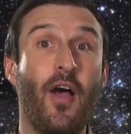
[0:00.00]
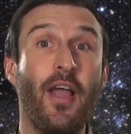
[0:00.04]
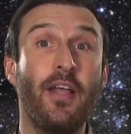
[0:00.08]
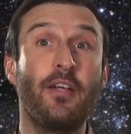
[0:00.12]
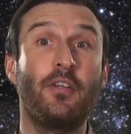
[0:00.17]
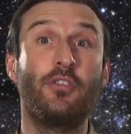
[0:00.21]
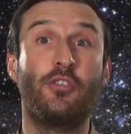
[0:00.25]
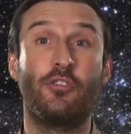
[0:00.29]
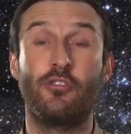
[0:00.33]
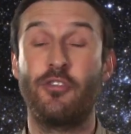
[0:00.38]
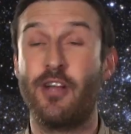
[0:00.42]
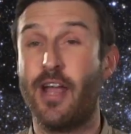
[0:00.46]
I
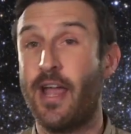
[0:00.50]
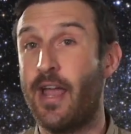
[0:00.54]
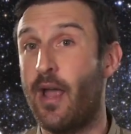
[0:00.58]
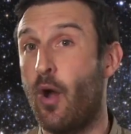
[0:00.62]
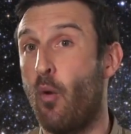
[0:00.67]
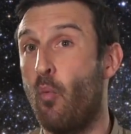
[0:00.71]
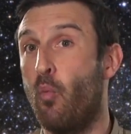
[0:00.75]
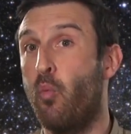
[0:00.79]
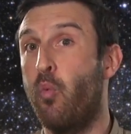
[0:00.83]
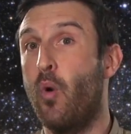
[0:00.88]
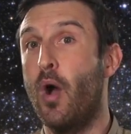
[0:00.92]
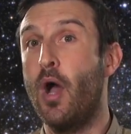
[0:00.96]
could create
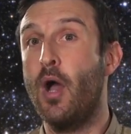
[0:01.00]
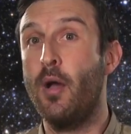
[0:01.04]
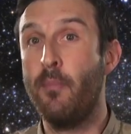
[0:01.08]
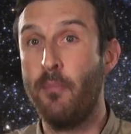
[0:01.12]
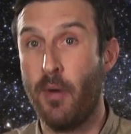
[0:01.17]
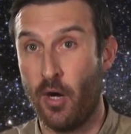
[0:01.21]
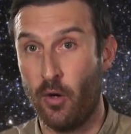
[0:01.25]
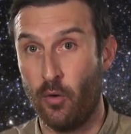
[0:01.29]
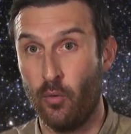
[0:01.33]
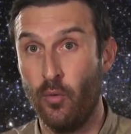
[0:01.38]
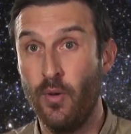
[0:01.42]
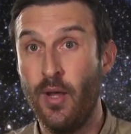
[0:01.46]
a
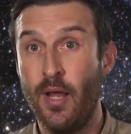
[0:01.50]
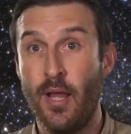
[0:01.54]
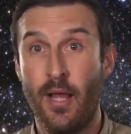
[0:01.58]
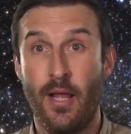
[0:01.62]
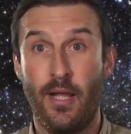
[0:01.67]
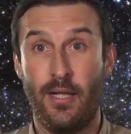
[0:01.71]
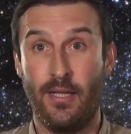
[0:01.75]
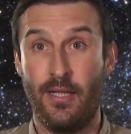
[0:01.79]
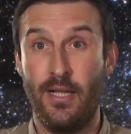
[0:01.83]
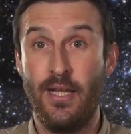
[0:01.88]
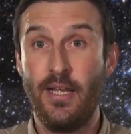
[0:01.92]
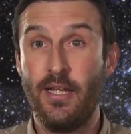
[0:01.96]
wormhole
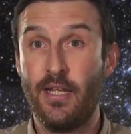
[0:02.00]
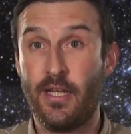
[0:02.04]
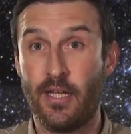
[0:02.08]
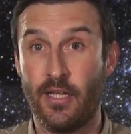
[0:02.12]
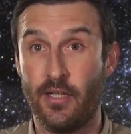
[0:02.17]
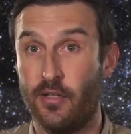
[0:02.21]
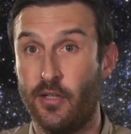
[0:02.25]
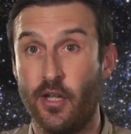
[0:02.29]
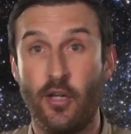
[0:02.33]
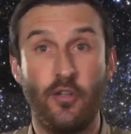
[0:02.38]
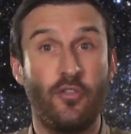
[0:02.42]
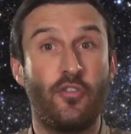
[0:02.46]

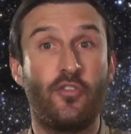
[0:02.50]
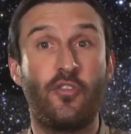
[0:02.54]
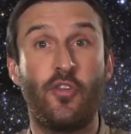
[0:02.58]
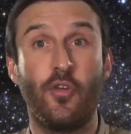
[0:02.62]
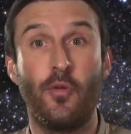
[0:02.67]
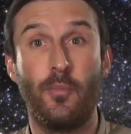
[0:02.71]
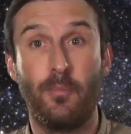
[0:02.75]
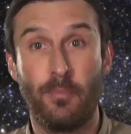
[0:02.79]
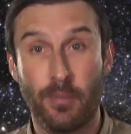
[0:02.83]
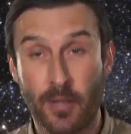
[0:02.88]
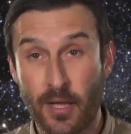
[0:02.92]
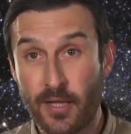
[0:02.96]
linking those
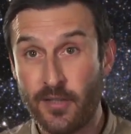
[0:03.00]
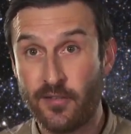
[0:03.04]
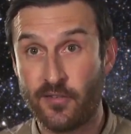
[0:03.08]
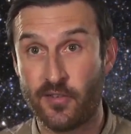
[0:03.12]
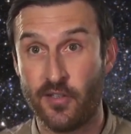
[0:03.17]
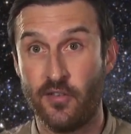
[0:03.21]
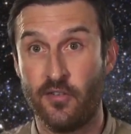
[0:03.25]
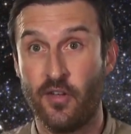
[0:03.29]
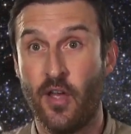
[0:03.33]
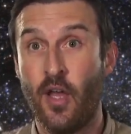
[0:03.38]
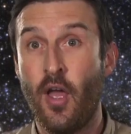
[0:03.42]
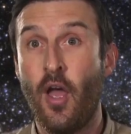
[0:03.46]
two
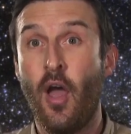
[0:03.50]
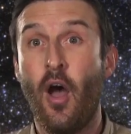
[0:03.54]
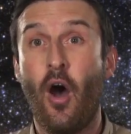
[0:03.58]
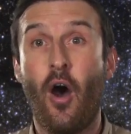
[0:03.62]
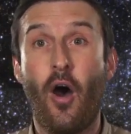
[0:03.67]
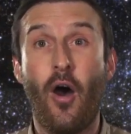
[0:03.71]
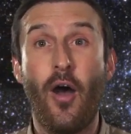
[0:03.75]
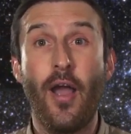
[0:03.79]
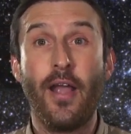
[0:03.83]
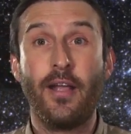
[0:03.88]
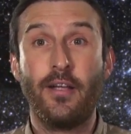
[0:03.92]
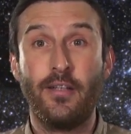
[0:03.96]
places,
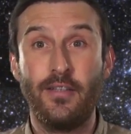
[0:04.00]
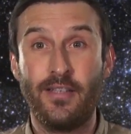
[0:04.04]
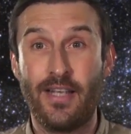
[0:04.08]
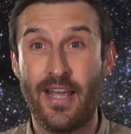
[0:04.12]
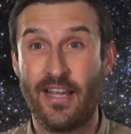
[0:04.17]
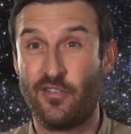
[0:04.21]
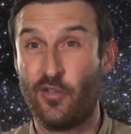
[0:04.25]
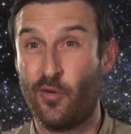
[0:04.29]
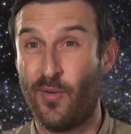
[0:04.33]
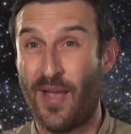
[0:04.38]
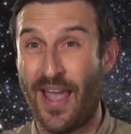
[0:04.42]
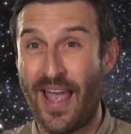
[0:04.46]
I could
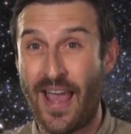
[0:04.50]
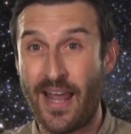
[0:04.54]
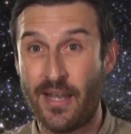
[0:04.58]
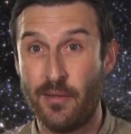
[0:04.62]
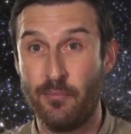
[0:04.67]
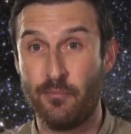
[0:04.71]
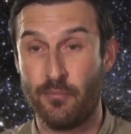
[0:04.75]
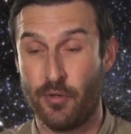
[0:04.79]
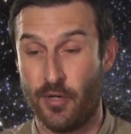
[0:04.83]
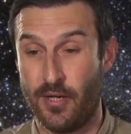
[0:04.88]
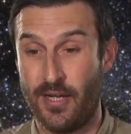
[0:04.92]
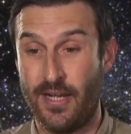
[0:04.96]
get to
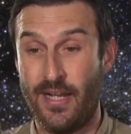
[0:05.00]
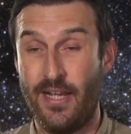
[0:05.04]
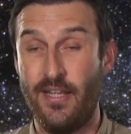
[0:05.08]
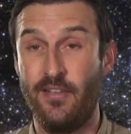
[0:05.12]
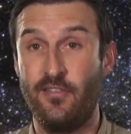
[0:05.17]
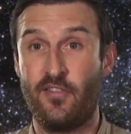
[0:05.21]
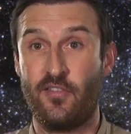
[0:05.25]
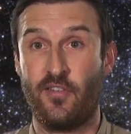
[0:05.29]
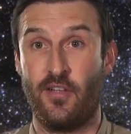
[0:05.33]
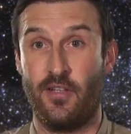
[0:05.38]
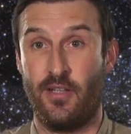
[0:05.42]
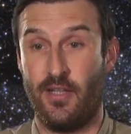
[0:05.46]
Edinburgh
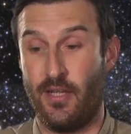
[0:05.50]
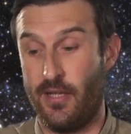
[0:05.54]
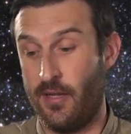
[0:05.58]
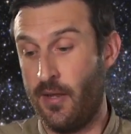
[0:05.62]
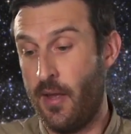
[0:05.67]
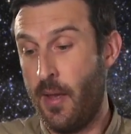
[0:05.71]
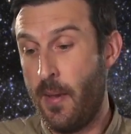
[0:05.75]
instantly.